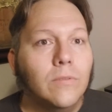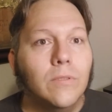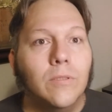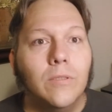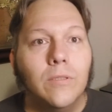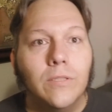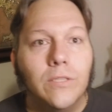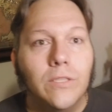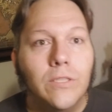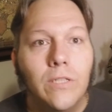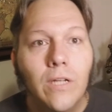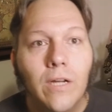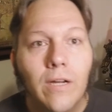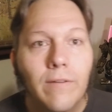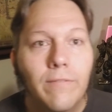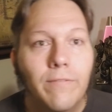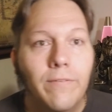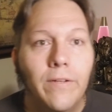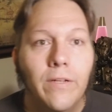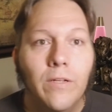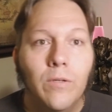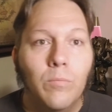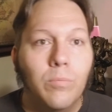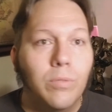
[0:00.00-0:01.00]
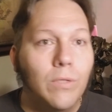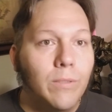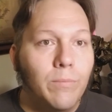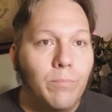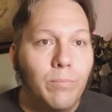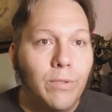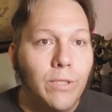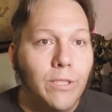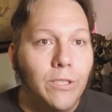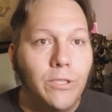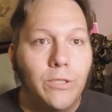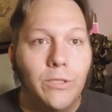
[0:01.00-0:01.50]
stuff, blood
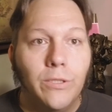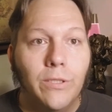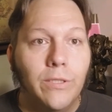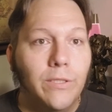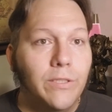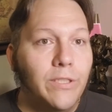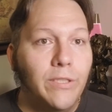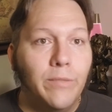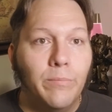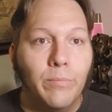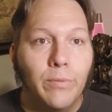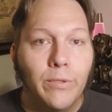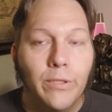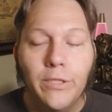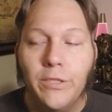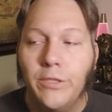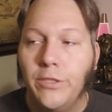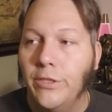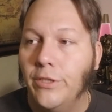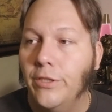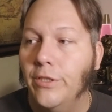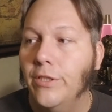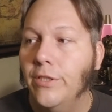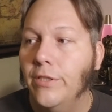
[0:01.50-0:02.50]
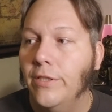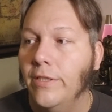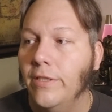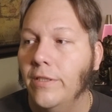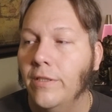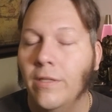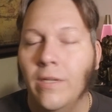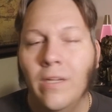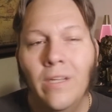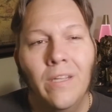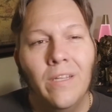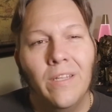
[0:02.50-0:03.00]
pressure and temperature and
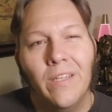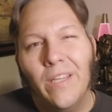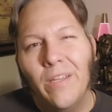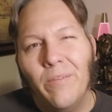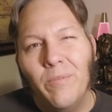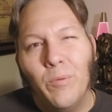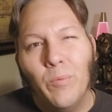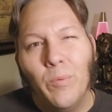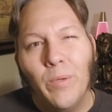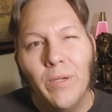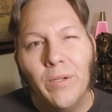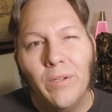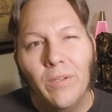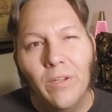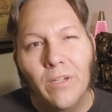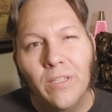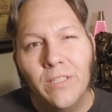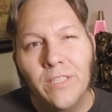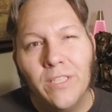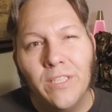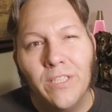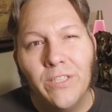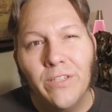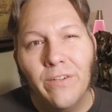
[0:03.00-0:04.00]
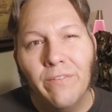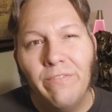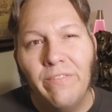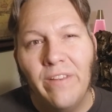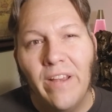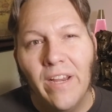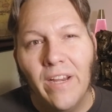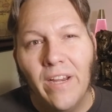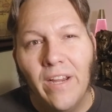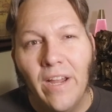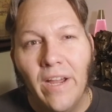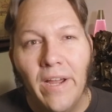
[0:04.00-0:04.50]
give you weird looks because you're a
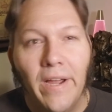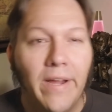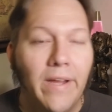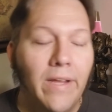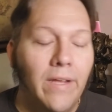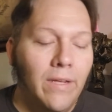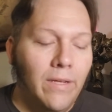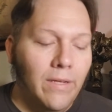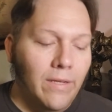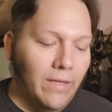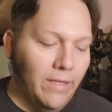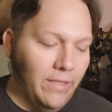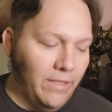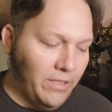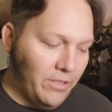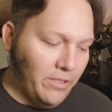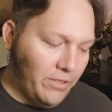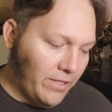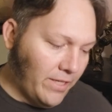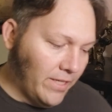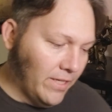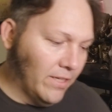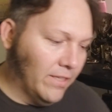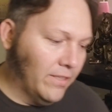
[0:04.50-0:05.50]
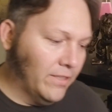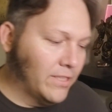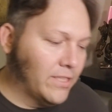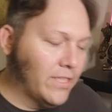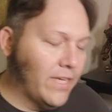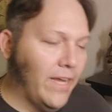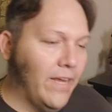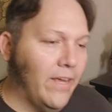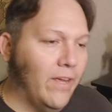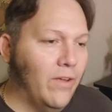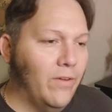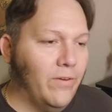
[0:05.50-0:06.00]
fat guy, and then you get on the
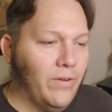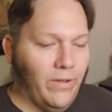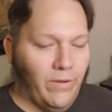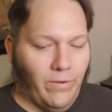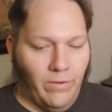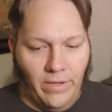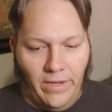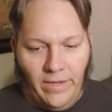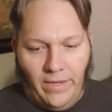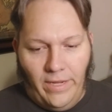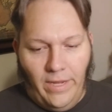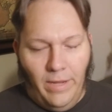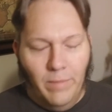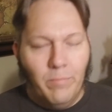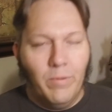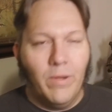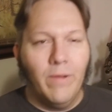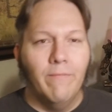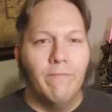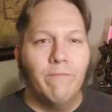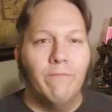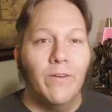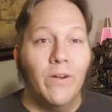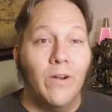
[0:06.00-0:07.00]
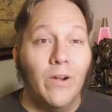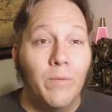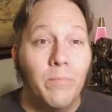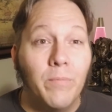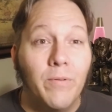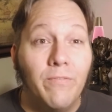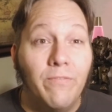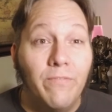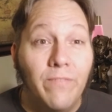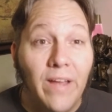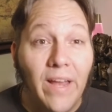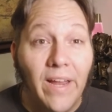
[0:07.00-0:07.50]
scale and you're like, yep, confirmed
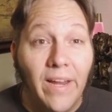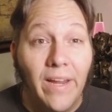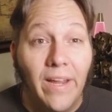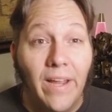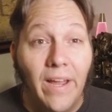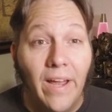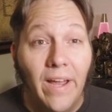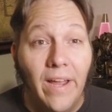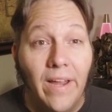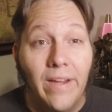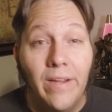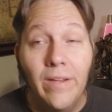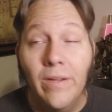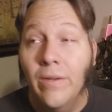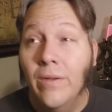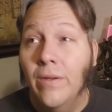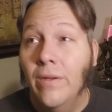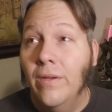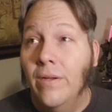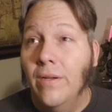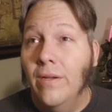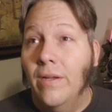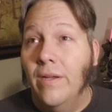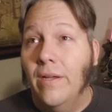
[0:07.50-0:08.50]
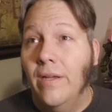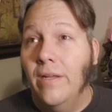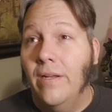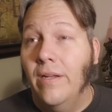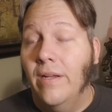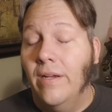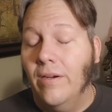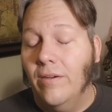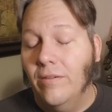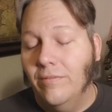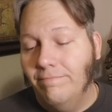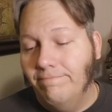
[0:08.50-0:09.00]
fat guy." And
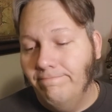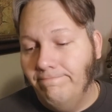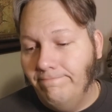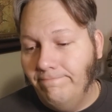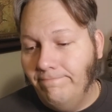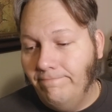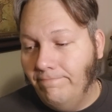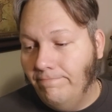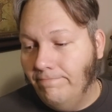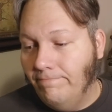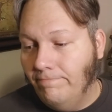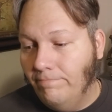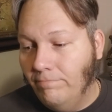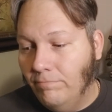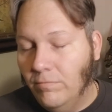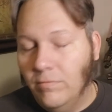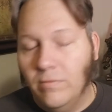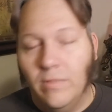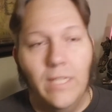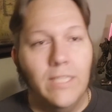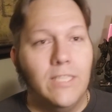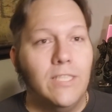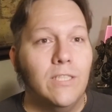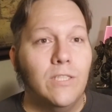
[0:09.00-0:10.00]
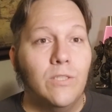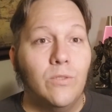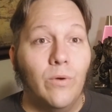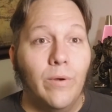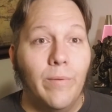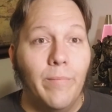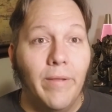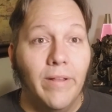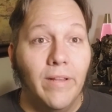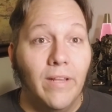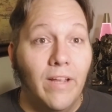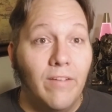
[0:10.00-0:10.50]
I go, that's the story
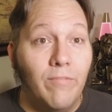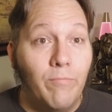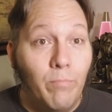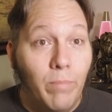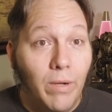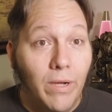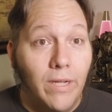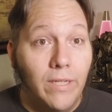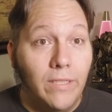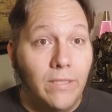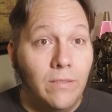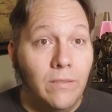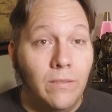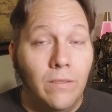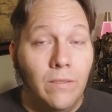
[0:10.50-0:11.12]
of my life. But